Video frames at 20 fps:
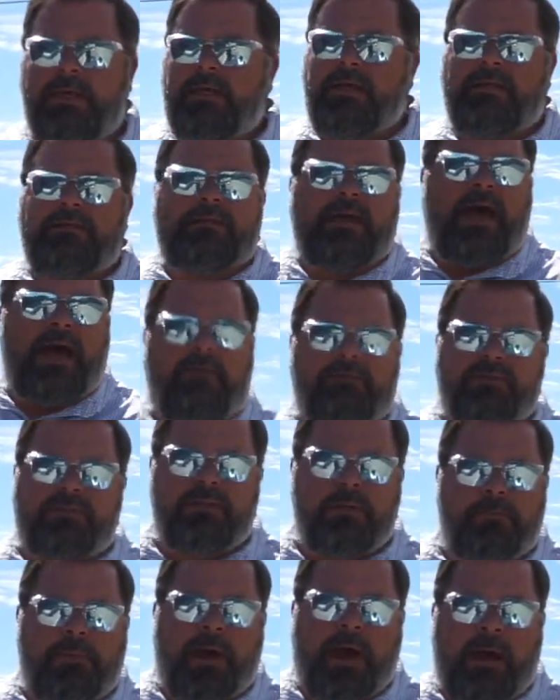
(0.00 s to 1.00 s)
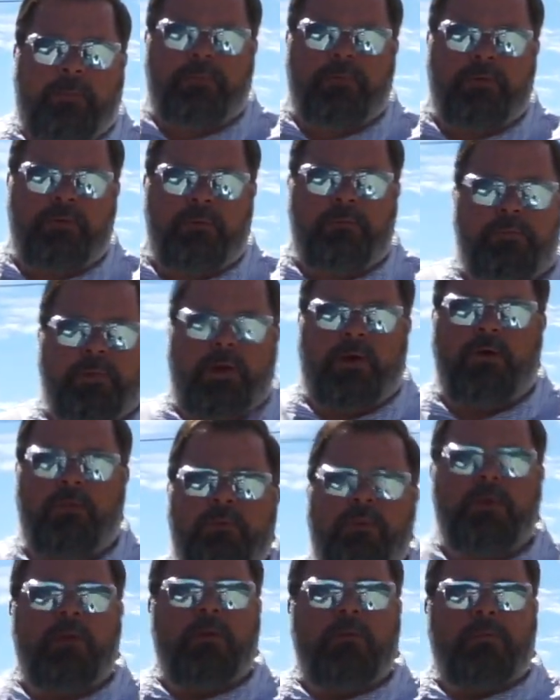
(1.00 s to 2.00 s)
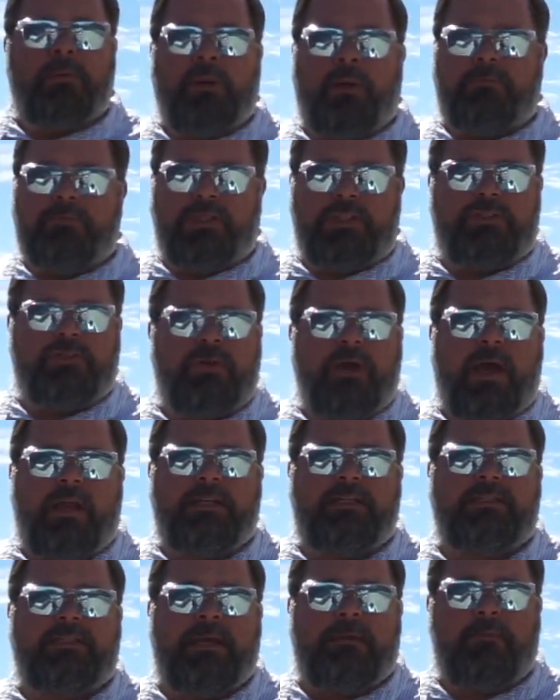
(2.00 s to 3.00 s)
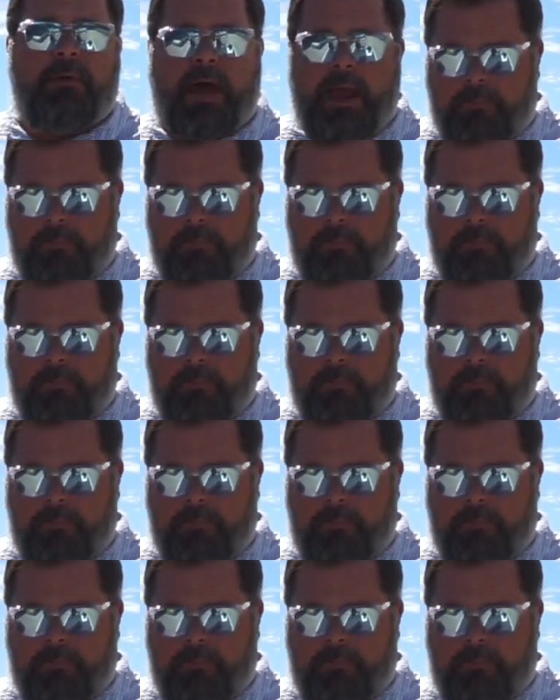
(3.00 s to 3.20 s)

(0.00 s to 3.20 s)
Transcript: It's obviously a popular boat, but I'm just trying to say my